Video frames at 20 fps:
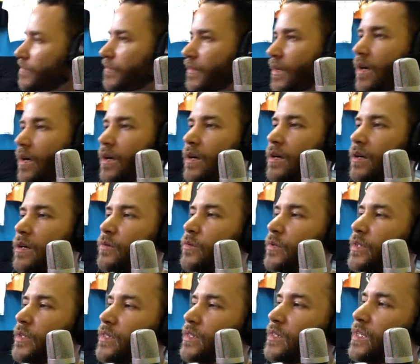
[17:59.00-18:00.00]
Oh,
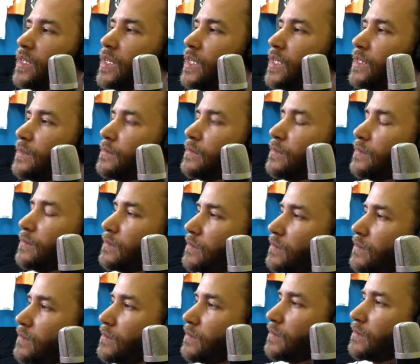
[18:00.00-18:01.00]
with um,
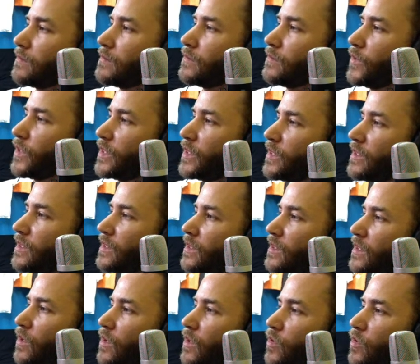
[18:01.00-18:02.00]
with the
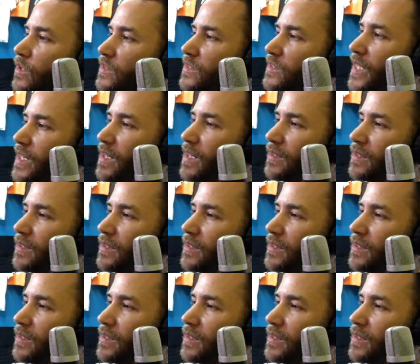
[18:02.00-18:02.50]
the orders that aren't